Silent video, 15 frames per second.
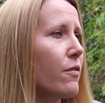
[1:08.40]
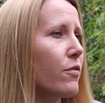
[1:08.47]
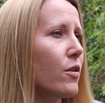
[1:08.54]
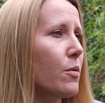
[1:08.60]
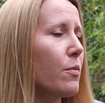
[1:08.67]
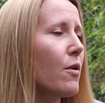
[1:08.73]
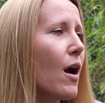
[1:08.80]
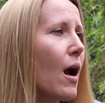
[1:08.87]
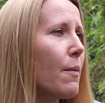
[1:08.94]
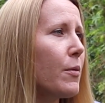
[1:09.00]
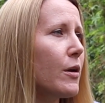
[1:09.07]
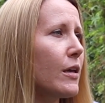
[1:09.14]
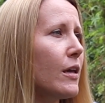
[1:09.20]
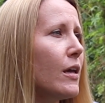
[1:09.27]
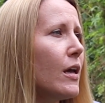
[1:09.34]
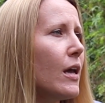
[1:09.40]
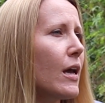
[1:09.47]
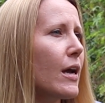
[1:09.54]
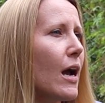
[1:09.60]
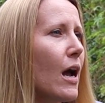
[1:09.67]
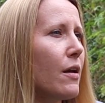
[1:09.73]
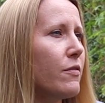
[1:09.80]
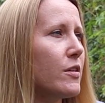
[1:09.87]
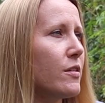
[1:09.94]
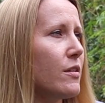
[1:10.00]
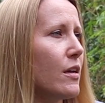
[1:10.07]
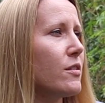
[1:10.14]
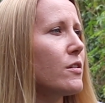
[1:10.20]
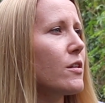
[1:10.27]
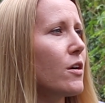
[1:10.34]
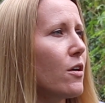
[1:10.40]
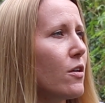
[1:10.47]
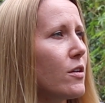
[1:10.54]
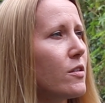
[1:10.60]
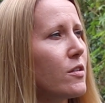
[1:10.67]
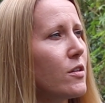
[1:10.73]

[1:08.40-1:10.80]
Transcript: of their property and kind of assess the current